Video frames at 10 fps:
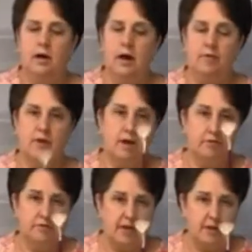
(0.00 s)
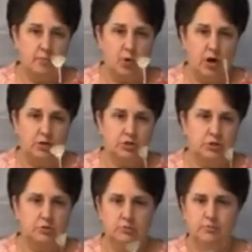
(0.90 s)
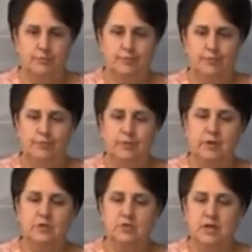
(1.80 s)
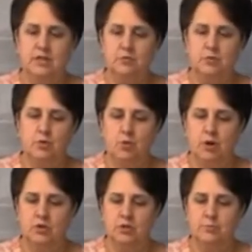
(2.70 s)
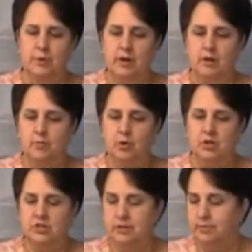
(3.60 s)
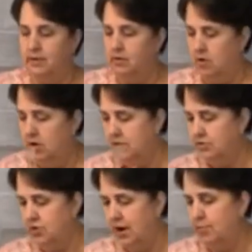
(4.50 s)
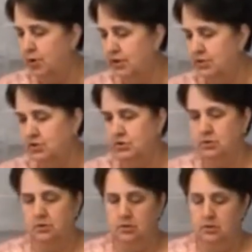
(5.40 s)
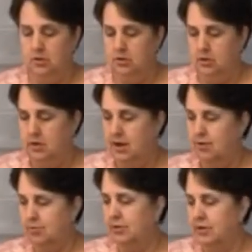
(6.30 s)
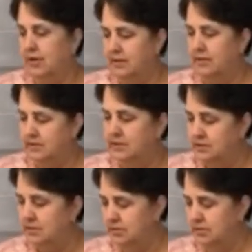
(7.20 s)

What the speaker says: I've got a fan brush. These are nice when you want to just barely brush something on, dry brush. I really like these.